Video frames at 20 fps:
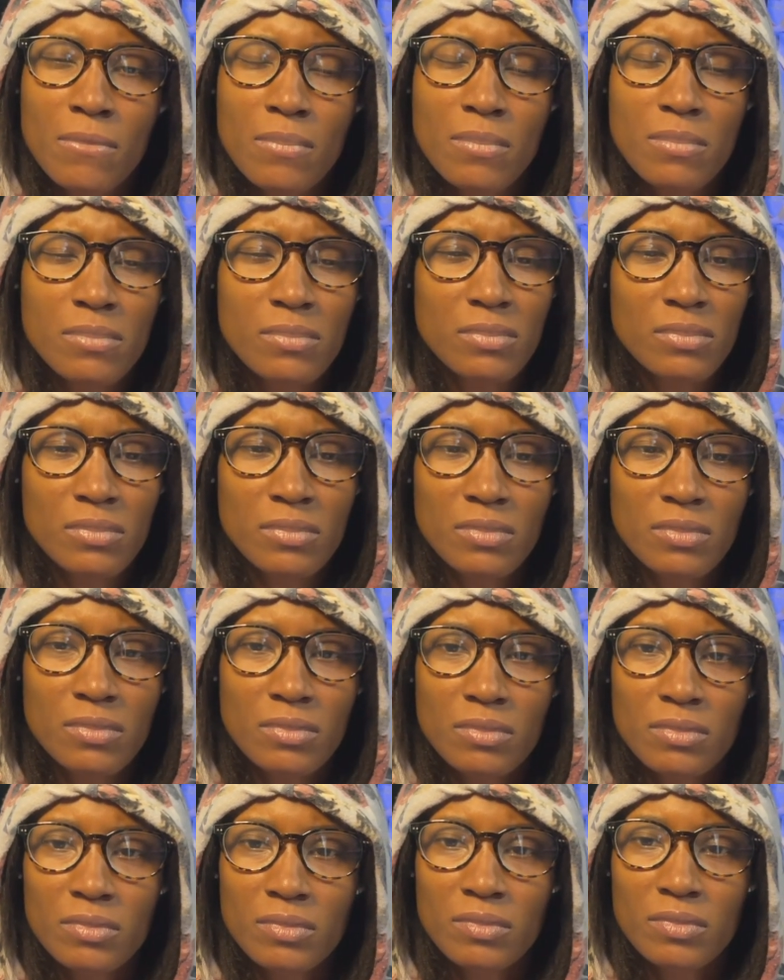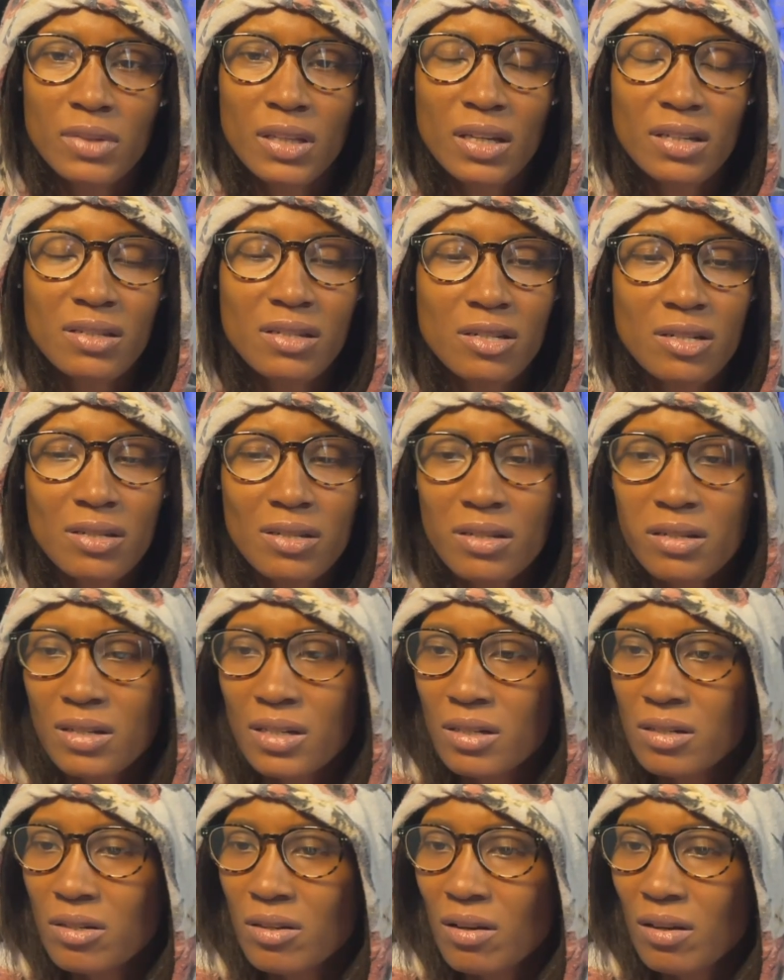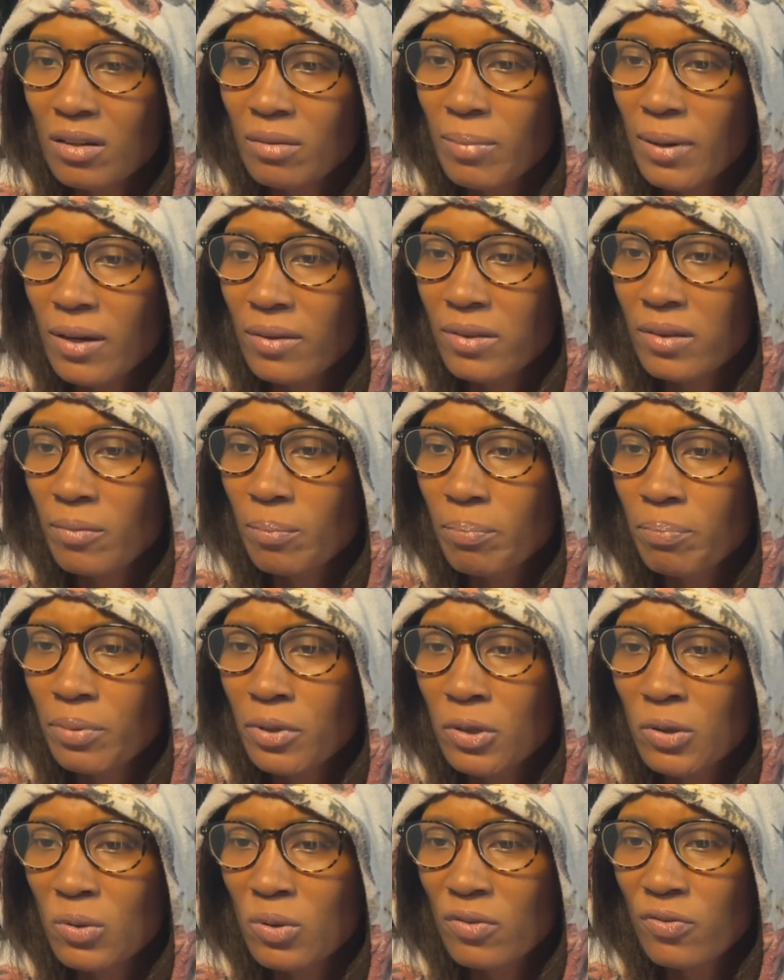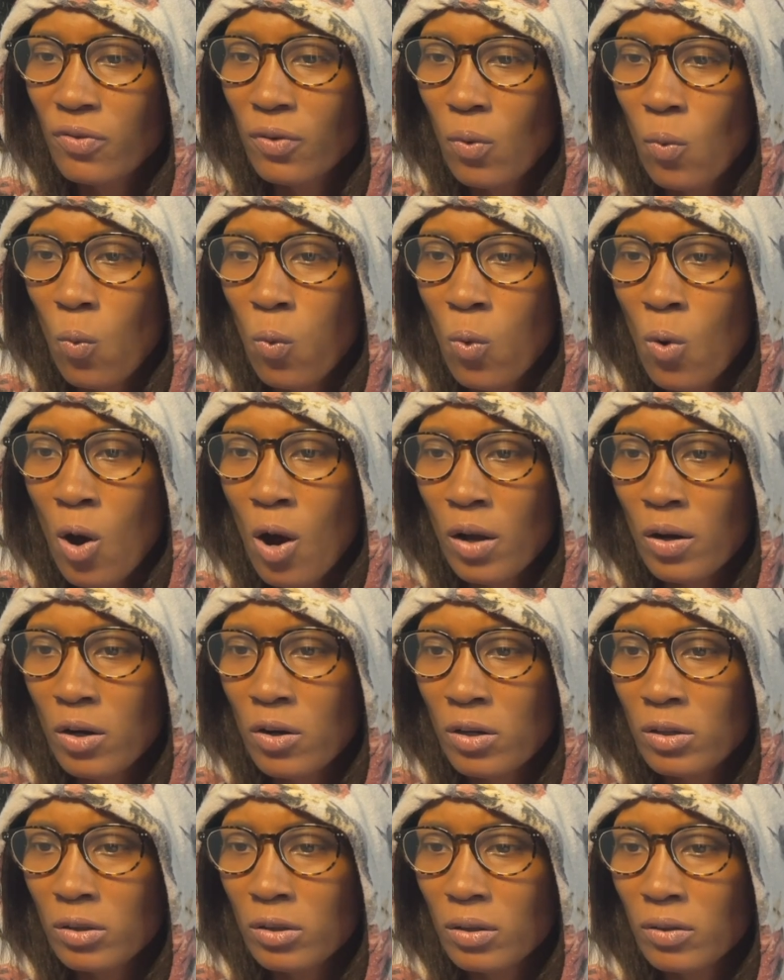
Let's just like talk about the beautiful water